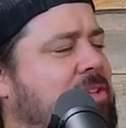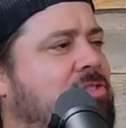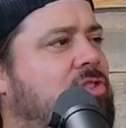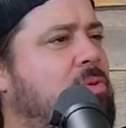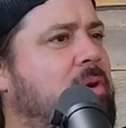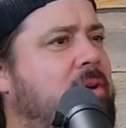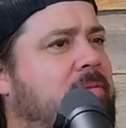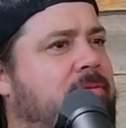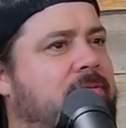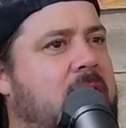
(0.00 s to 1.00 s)
I think it's
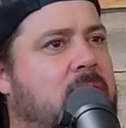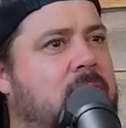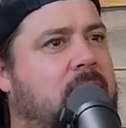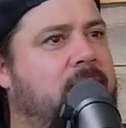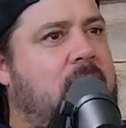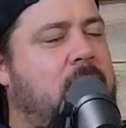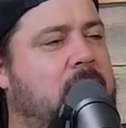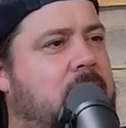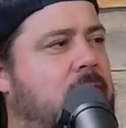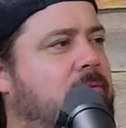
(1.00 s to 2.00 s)
Jonah Fal-
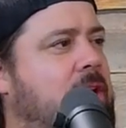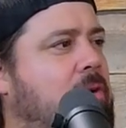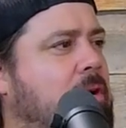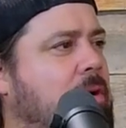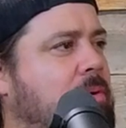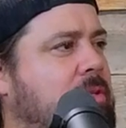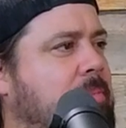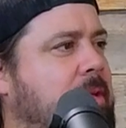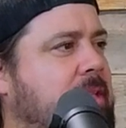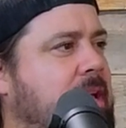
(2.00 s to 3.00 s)
Falcon or Falco or
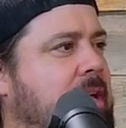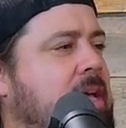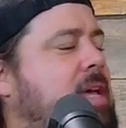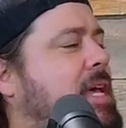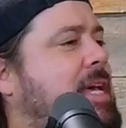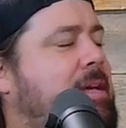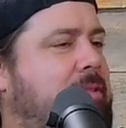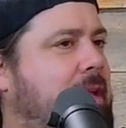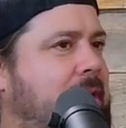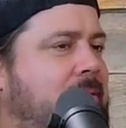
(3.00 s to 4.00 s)
something yeah. like that. He
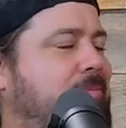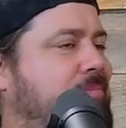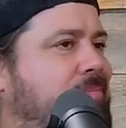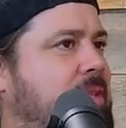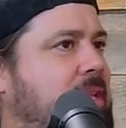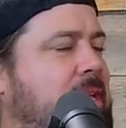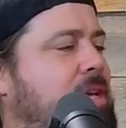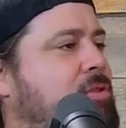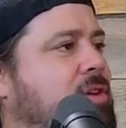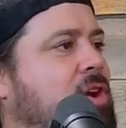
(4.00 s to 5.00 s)
like he
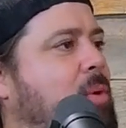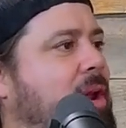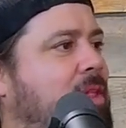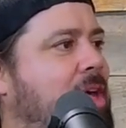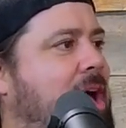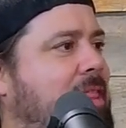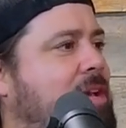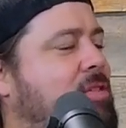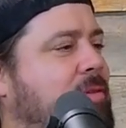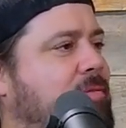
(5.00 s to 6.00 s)
used to go on a lot.
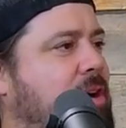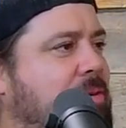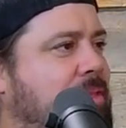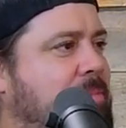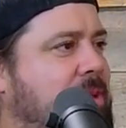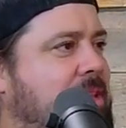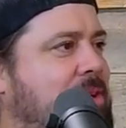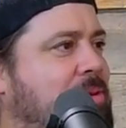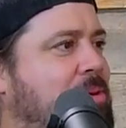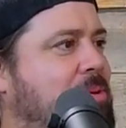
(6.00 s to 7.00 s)
They used to fuck with him because he
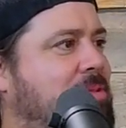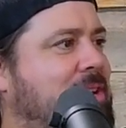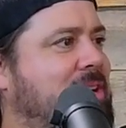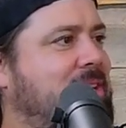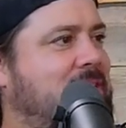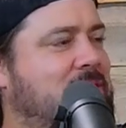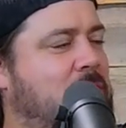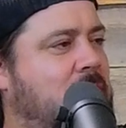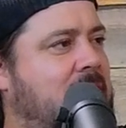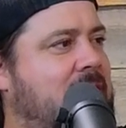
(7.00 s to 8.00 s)
hosted a New
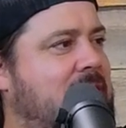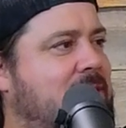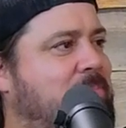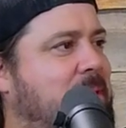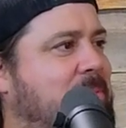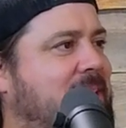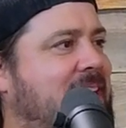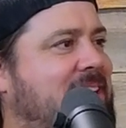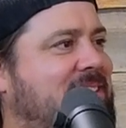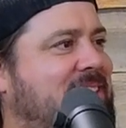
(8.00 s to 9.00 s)
York Yankees public
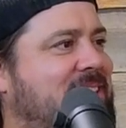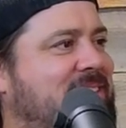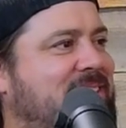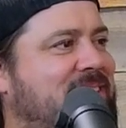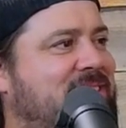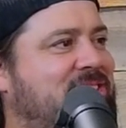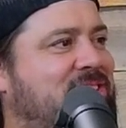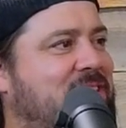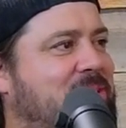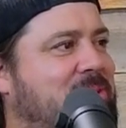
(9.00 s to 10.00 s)
access uh,
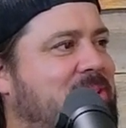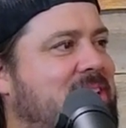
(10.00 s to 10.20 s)
show,